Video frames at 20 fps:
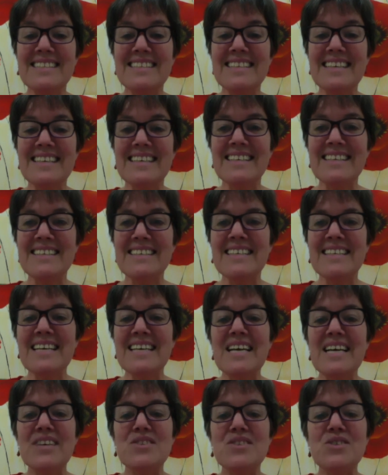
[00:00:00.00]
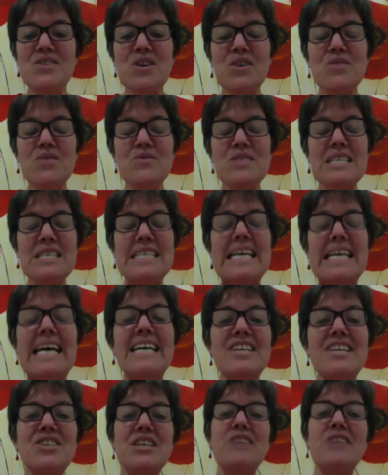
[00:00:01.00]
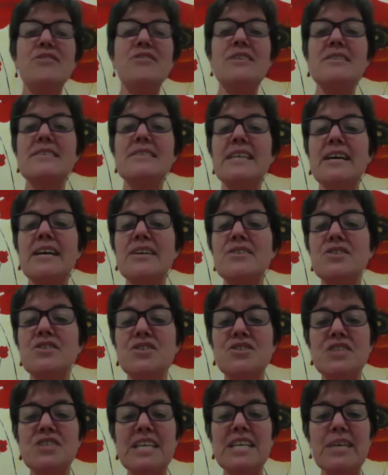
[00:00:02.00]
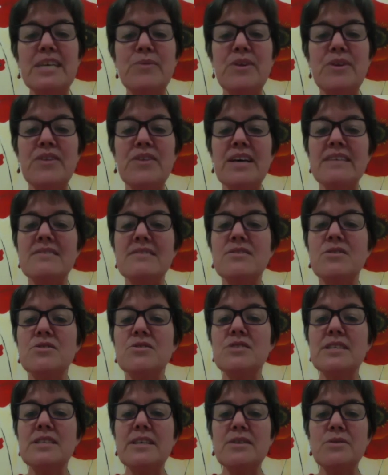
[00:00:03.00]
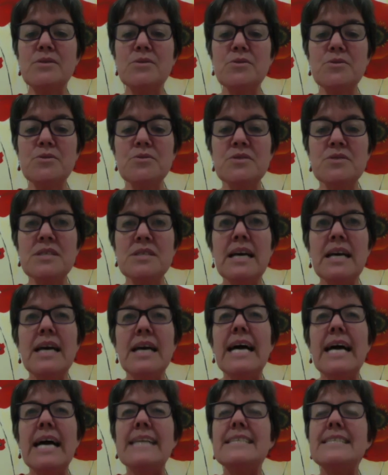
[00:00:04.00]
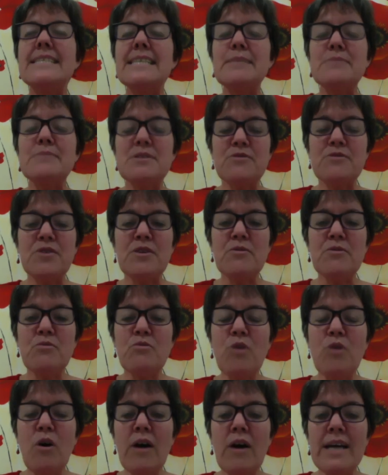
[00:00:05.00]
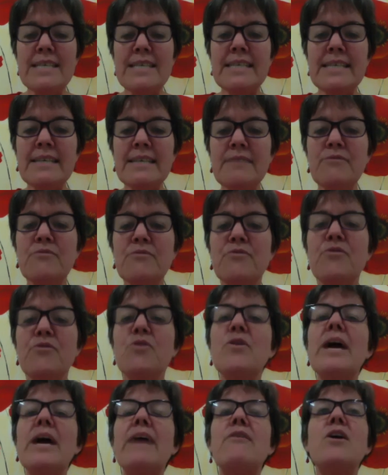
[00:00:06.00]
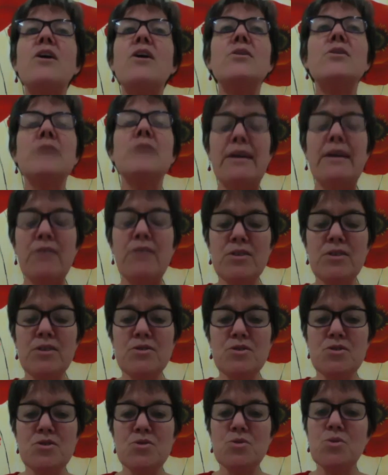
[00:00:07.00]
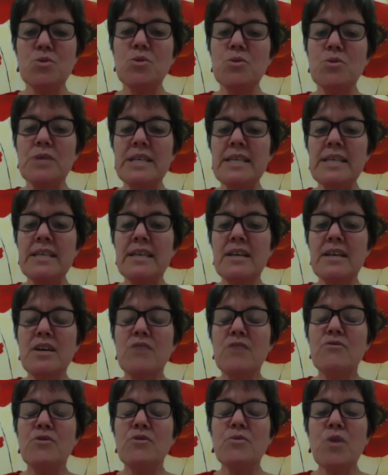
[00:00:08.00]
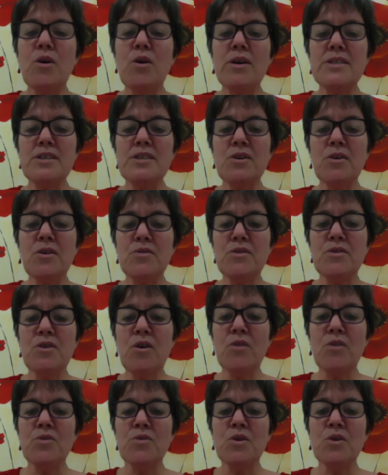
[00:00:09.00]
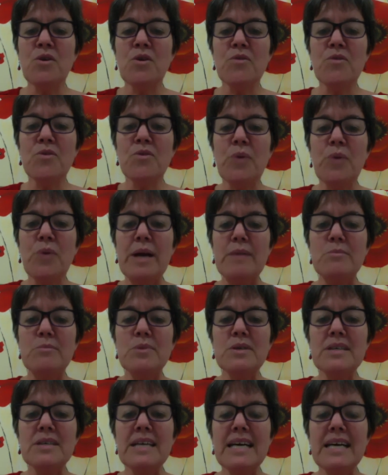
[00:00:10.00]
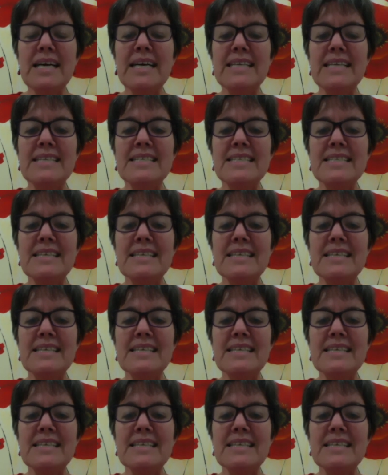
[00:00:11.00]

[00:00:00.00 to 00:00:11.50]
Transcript: Yeah. So today Sheridan's going to share with us her skills and tips for writing for our own story, for writing on the web and